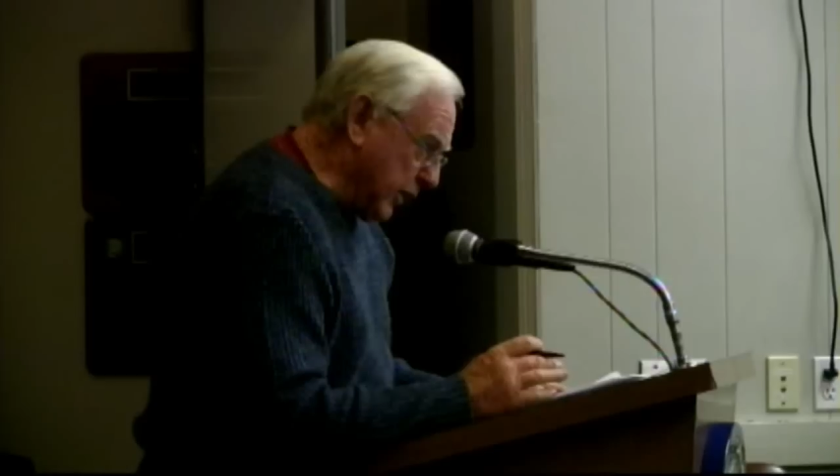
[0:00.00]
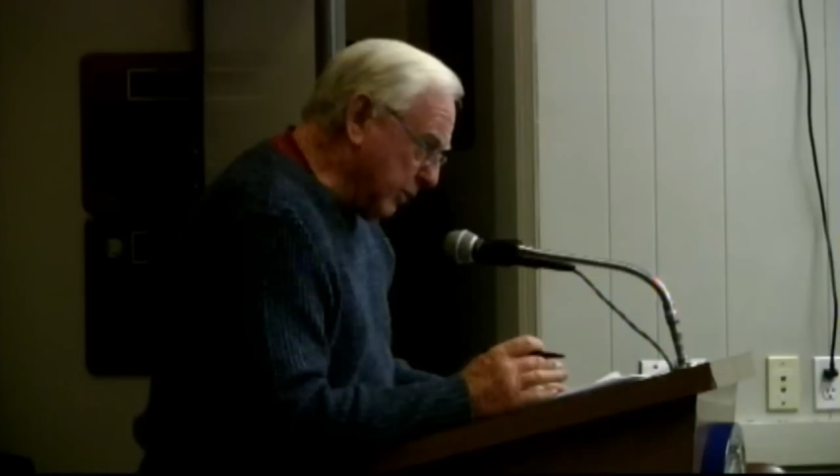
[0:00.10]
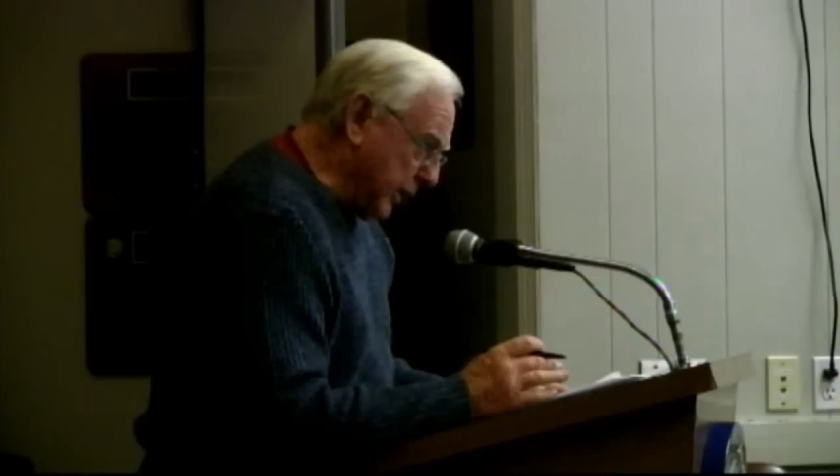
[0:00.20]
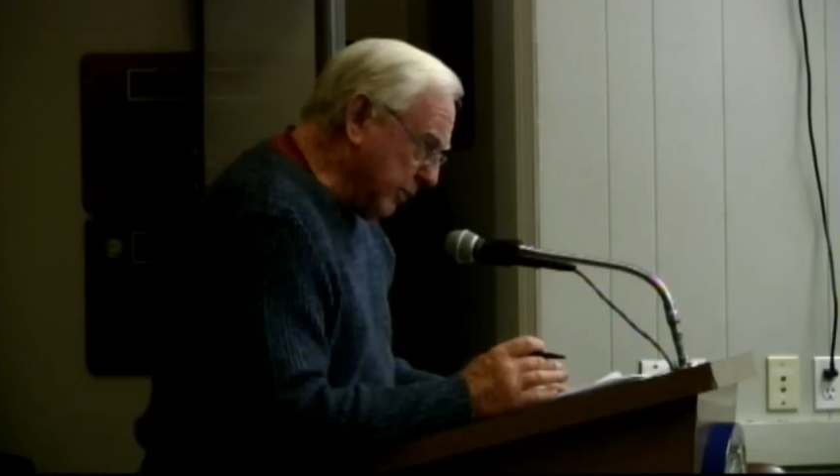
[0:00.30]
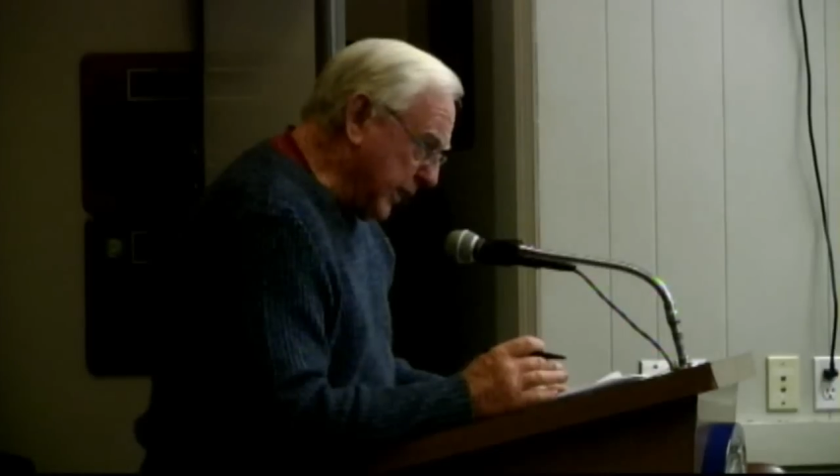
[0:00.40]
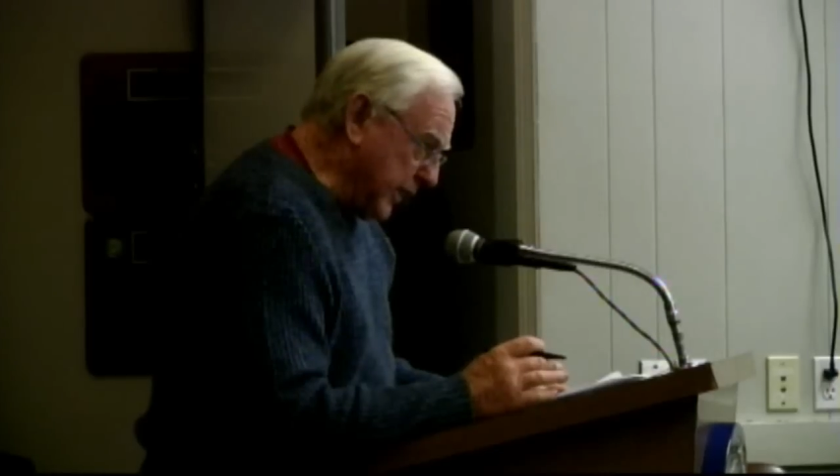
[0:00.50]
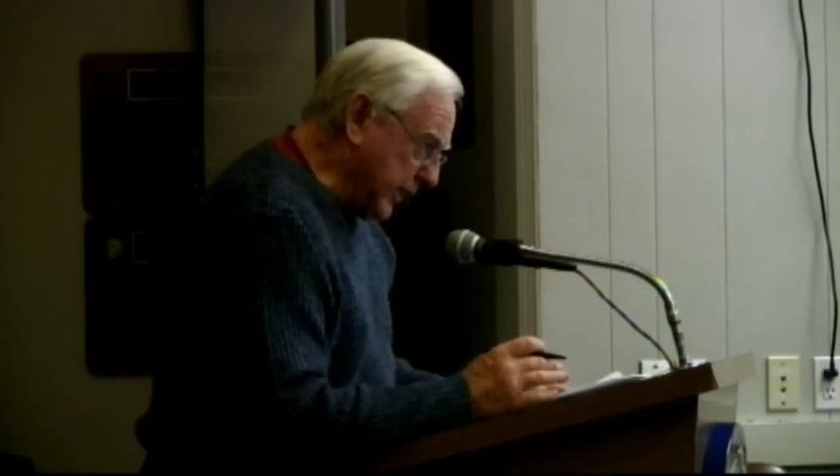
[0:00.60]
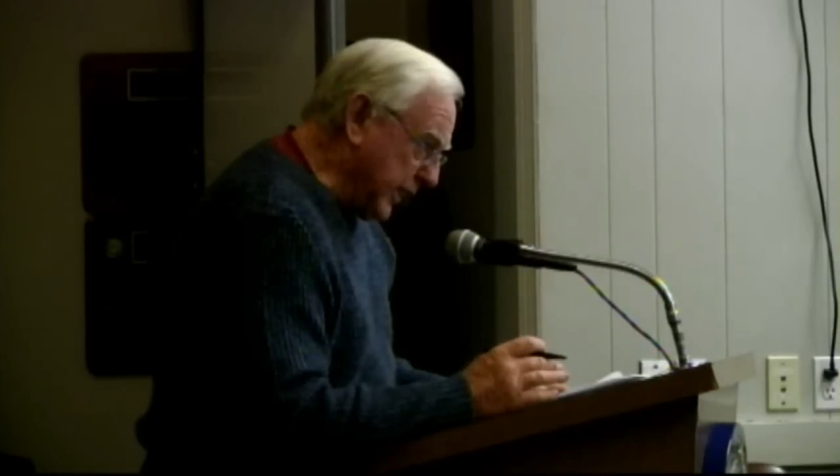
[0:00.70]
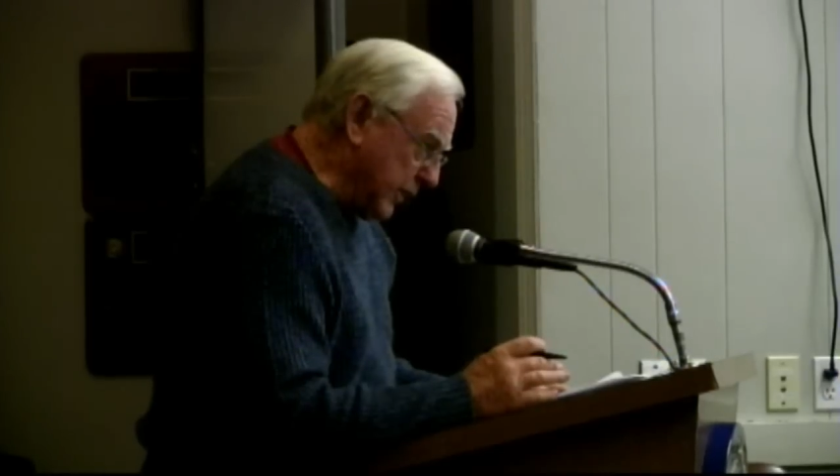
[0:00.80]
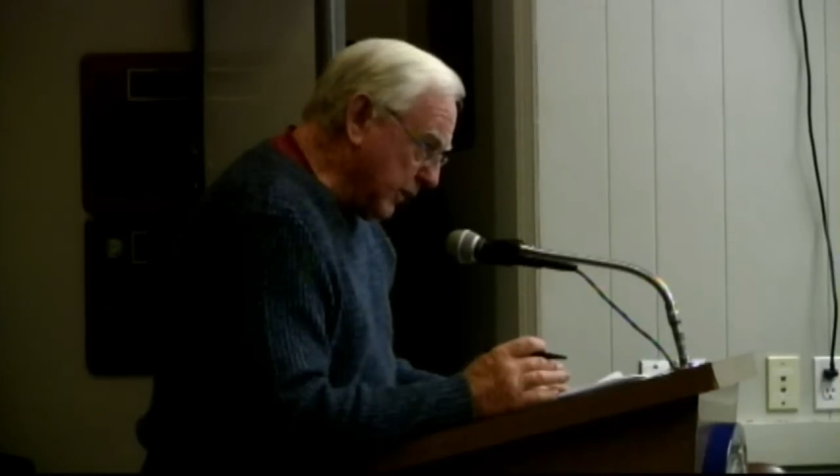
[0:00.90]
any regard being paid
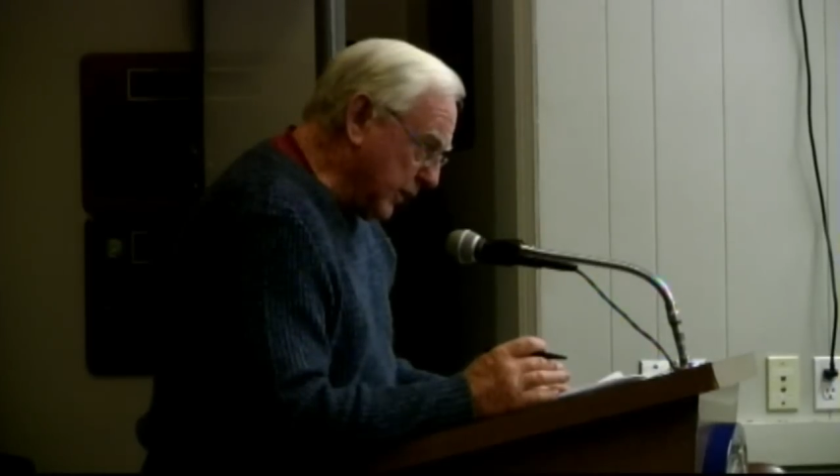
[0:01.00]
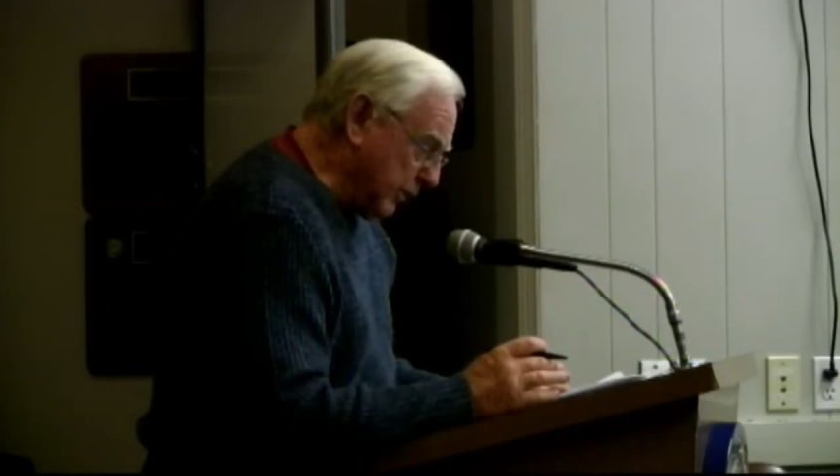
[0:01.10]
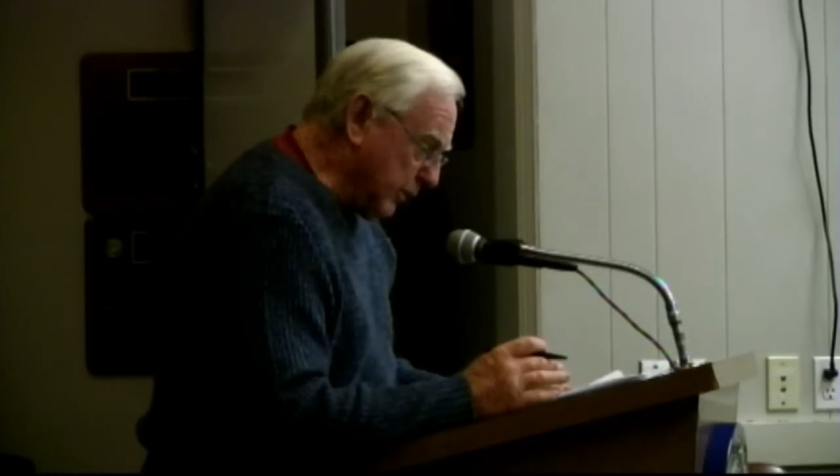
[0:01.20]
to that at all,